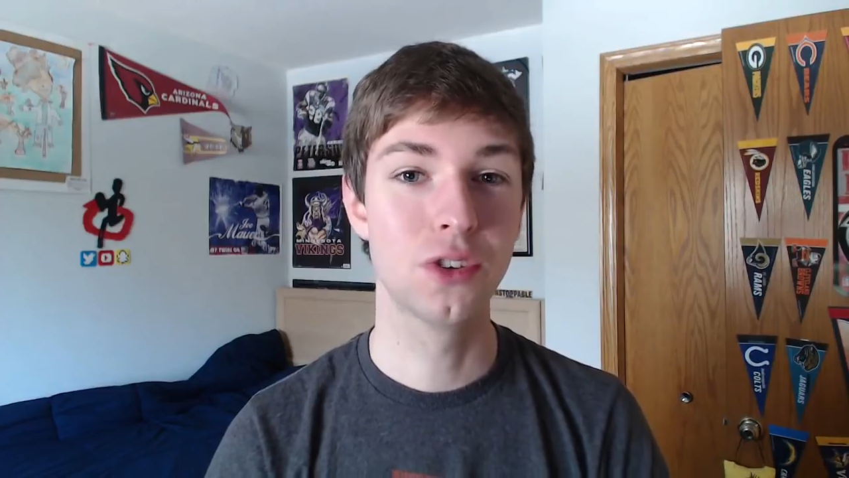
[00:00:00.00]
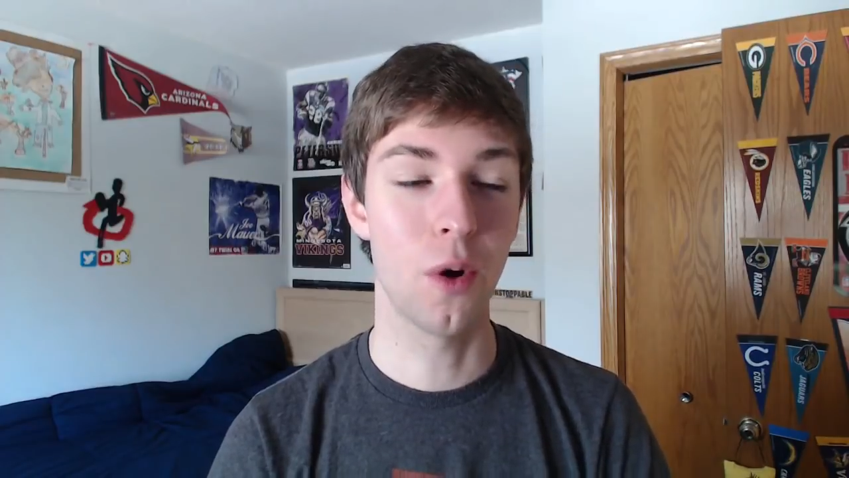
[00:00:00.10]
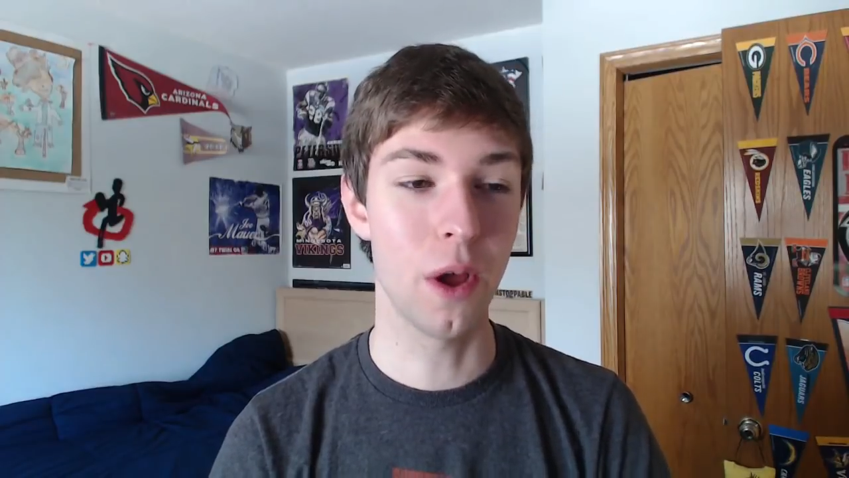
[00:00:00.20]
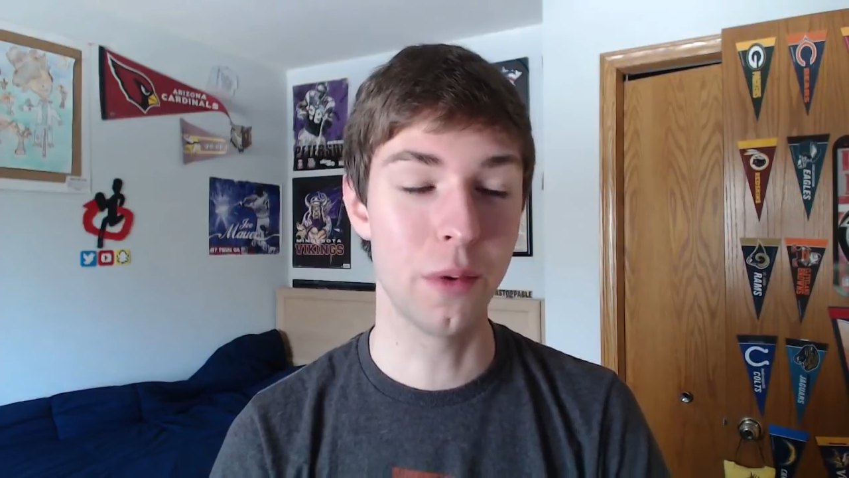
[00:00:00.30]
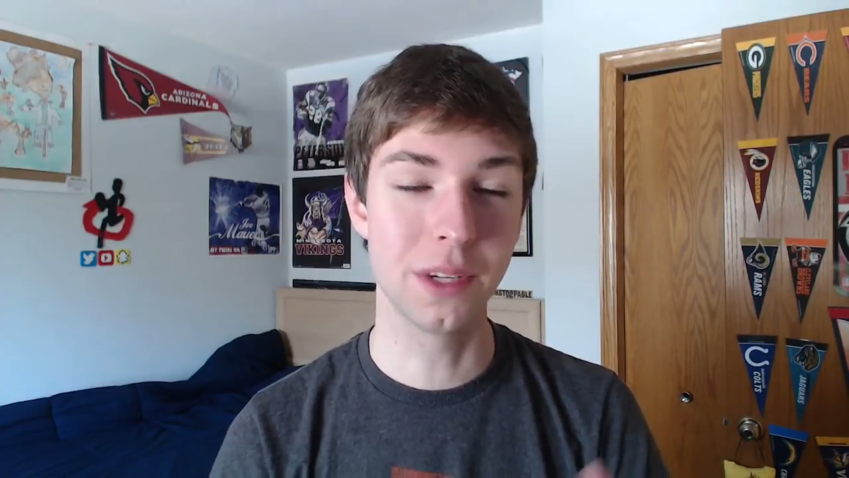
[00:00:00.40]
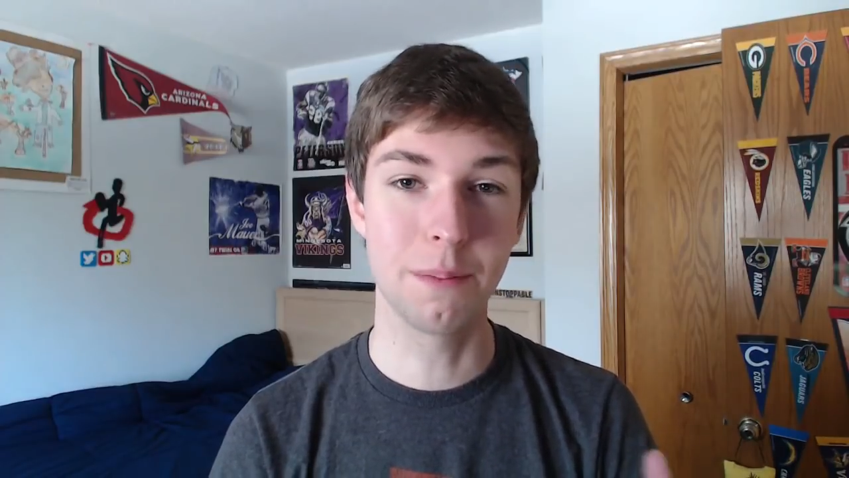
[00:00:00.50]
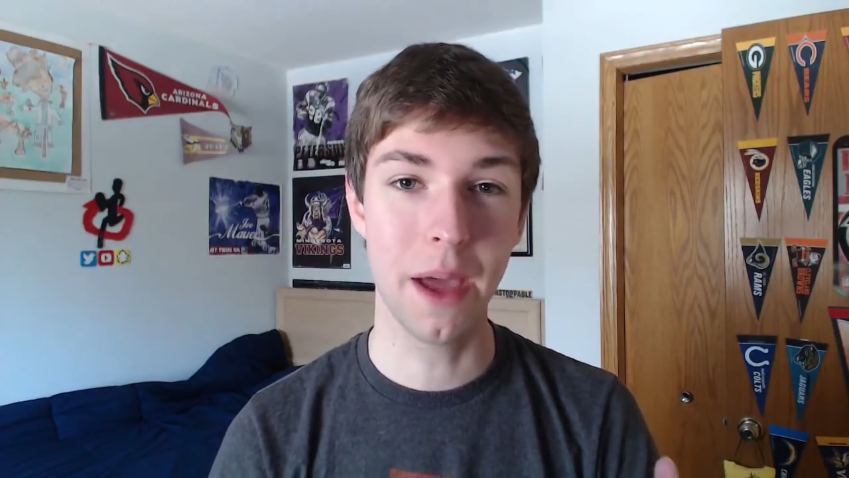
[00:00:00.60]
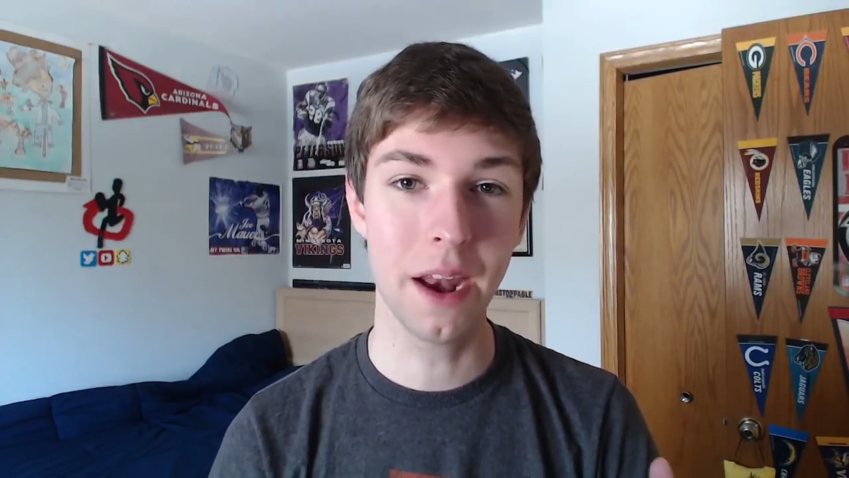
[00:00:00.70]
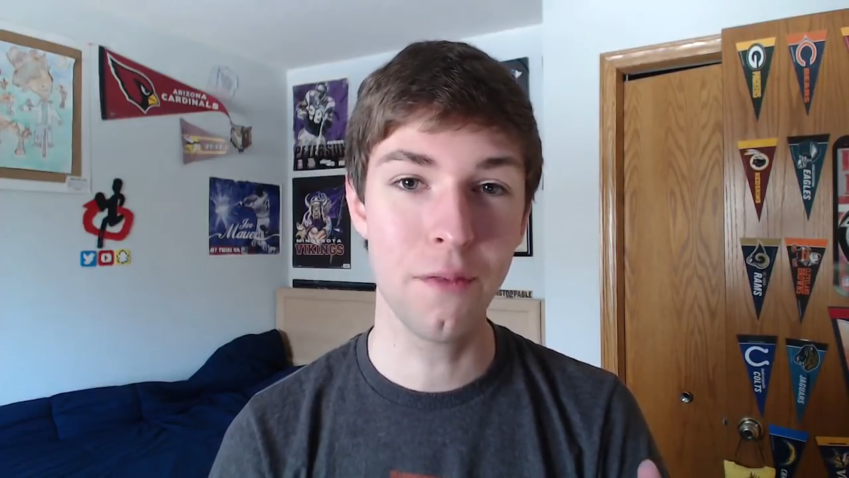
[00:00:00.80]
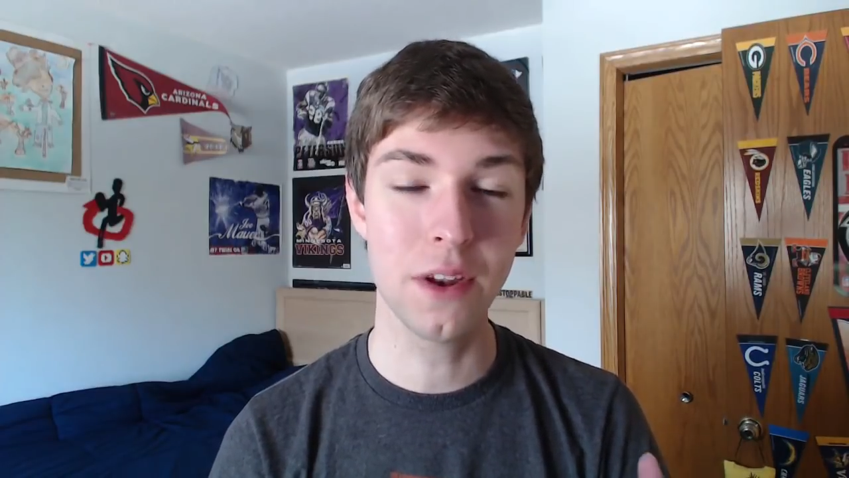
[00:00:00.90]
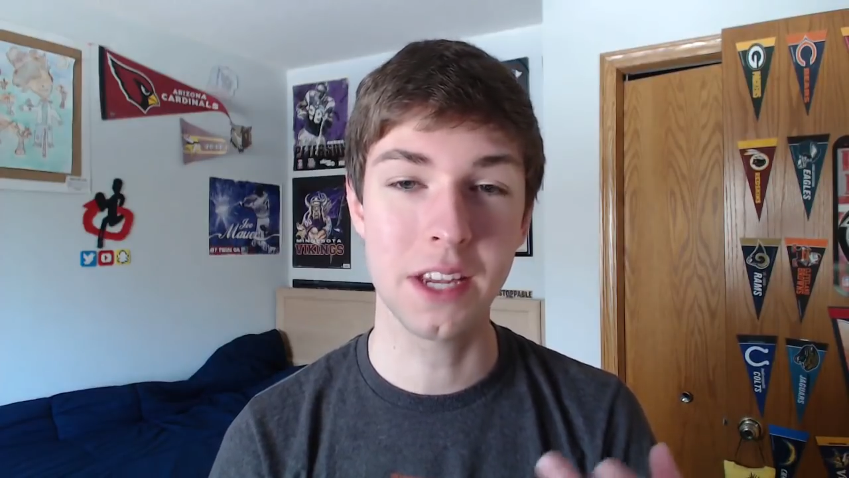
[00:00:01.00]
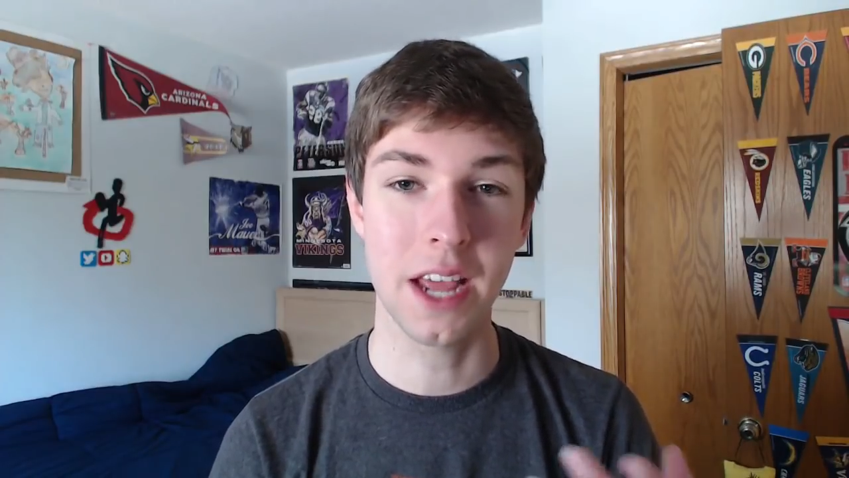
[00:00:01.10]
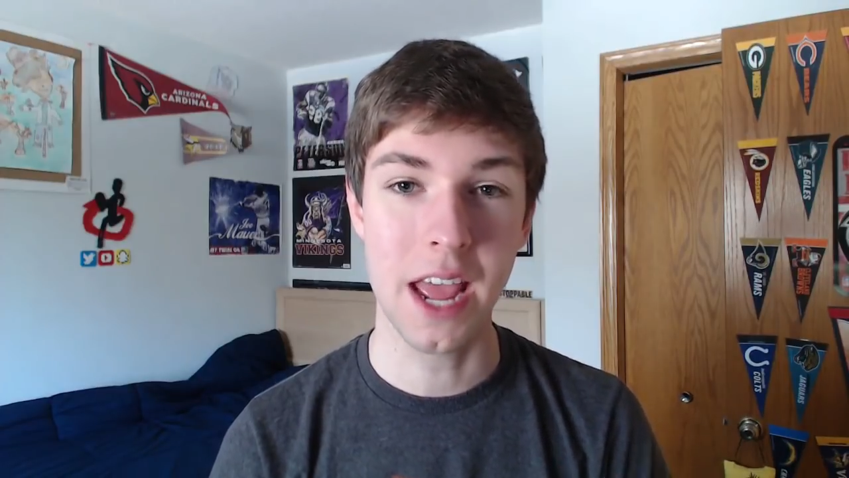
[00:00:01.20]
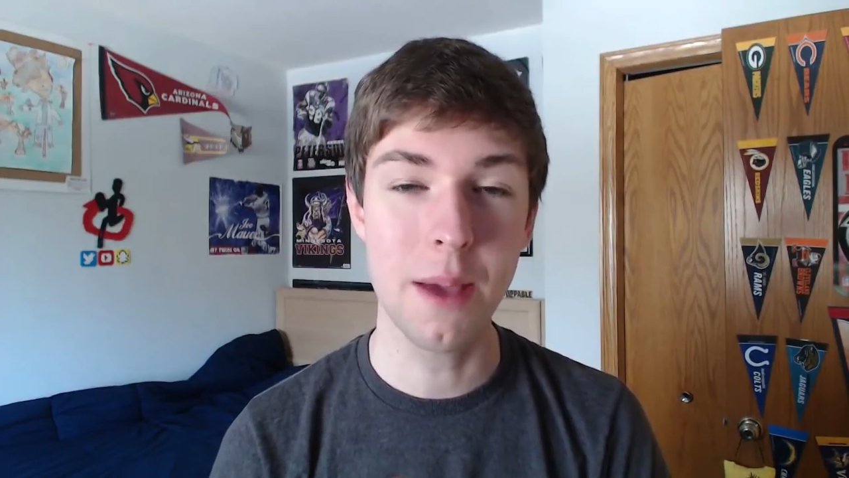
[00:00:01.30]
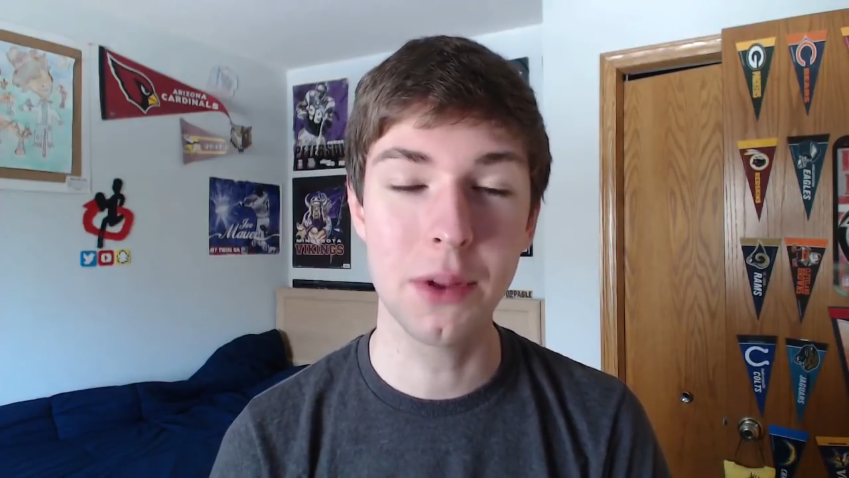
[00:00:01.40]
So it was a benefit to
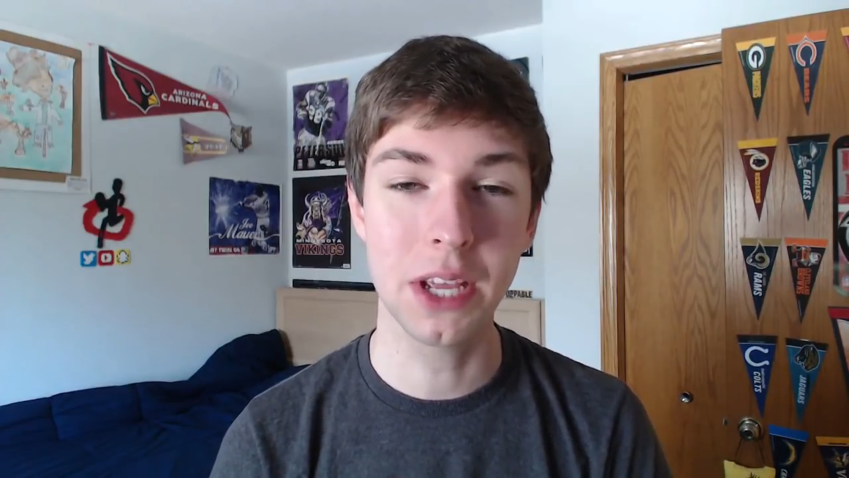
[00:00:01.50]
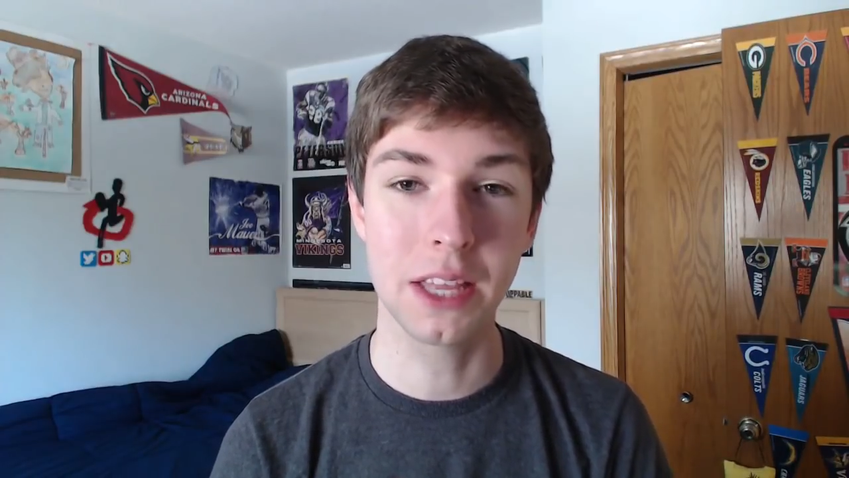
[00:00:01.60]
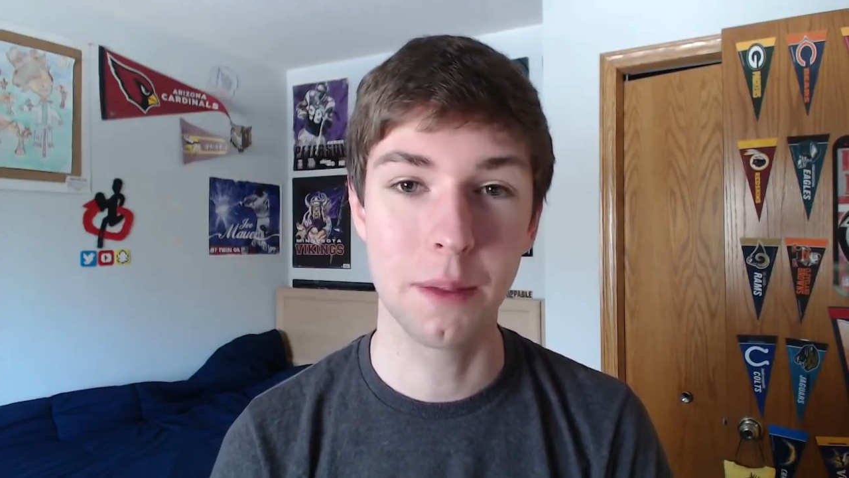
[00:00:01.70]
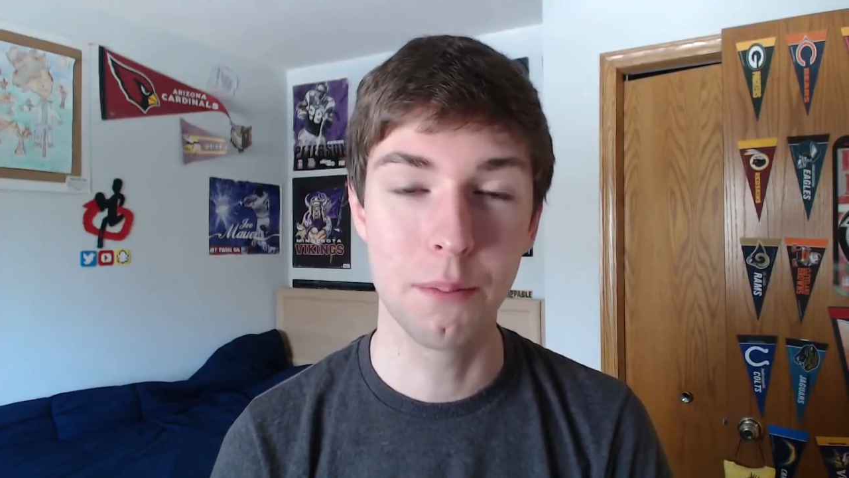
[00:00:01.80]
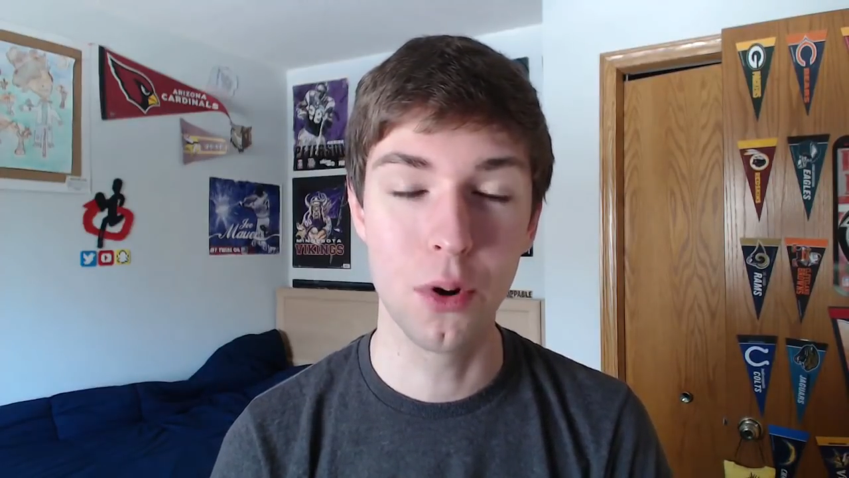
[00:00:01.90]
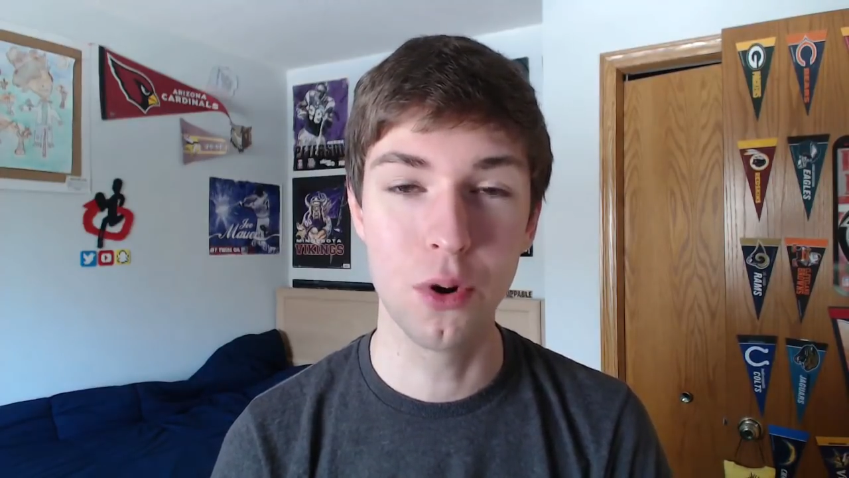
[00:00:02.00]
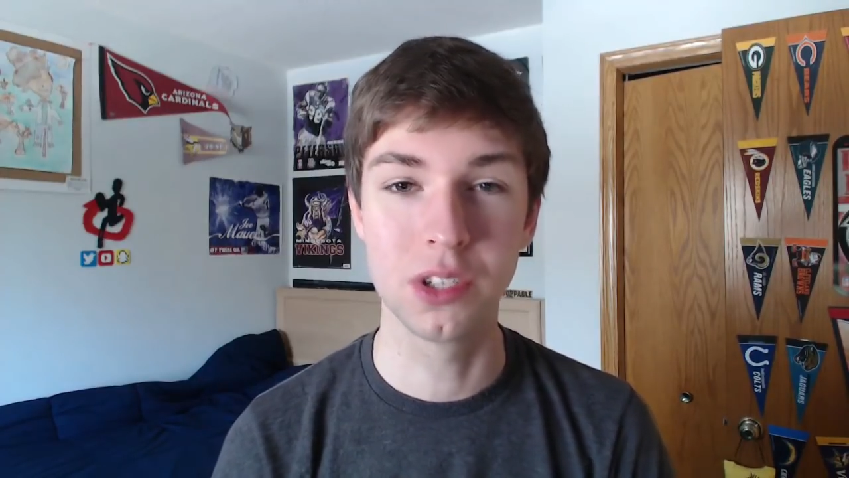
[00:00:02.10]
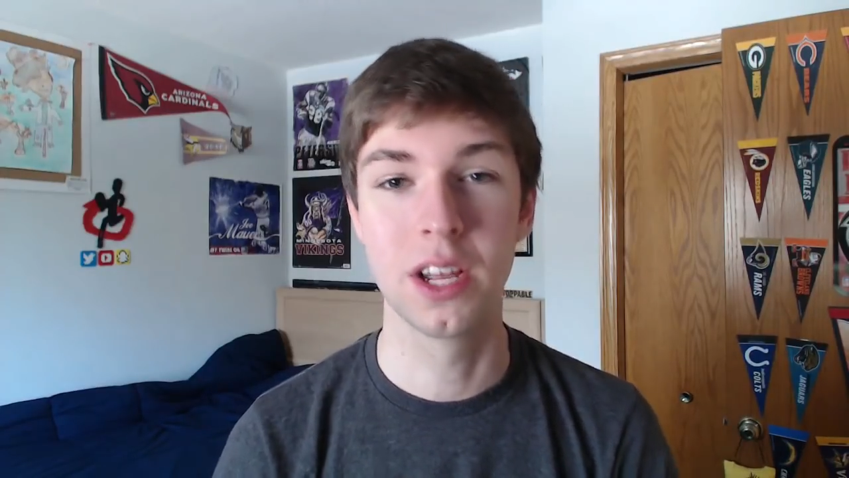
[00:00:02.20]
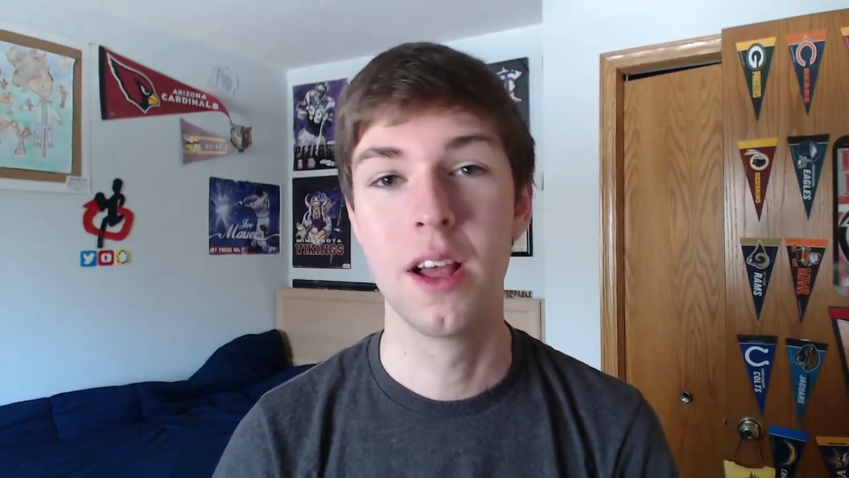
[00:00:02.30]
him to get the boots,